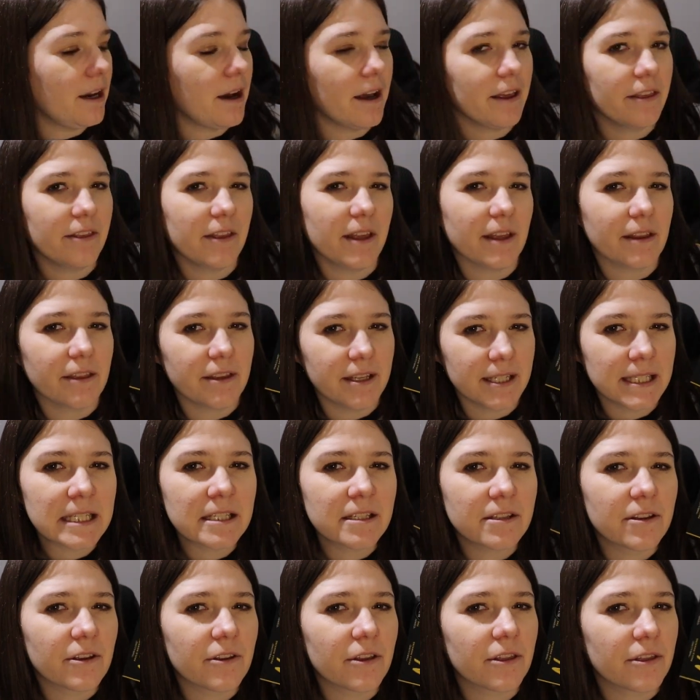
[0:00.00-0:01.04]
I think this
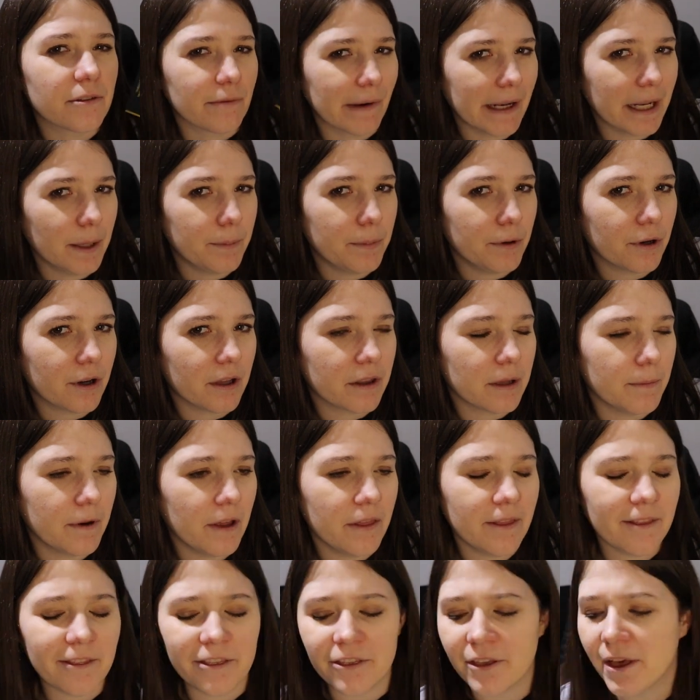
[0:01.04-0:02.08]
is the thriller book of the
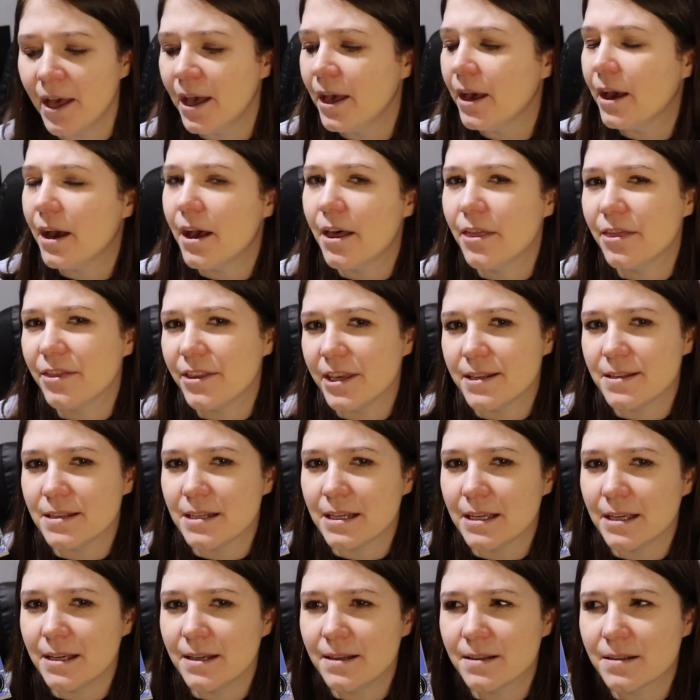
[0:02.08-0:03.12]
month, and this
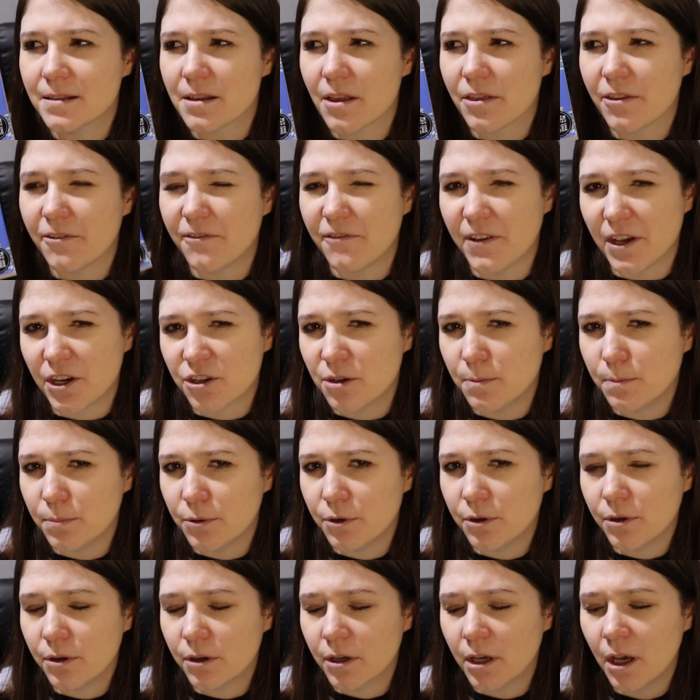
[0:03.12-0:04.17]
is the fiction
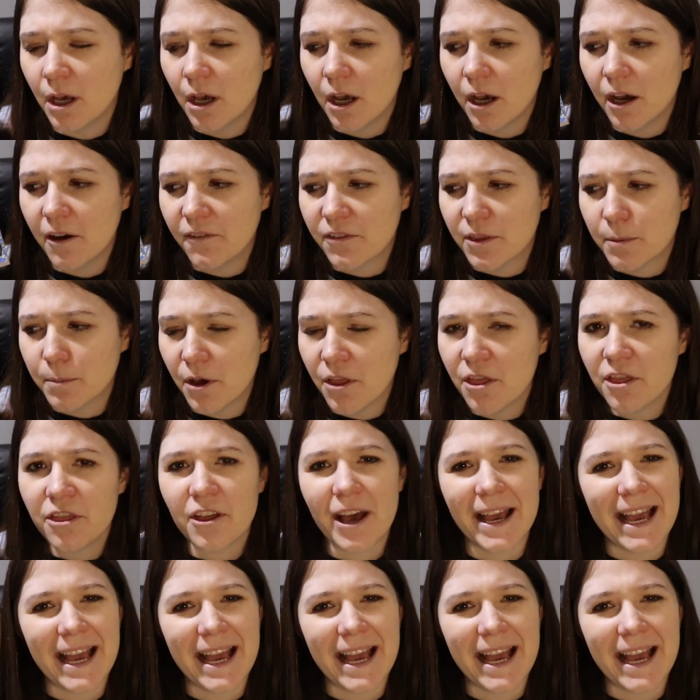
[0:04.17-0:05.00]
book of the month.